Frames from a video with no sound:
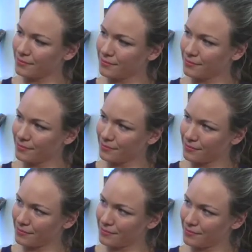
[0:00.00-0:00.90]

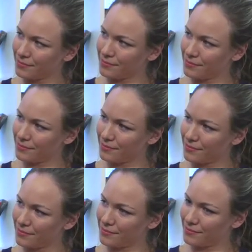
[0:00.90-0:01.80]

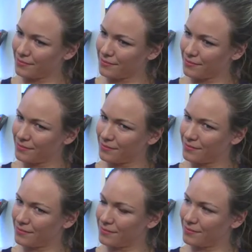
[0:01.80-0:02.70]

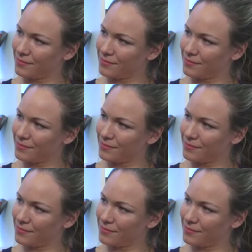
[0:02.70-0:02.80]
The person shown says nothing.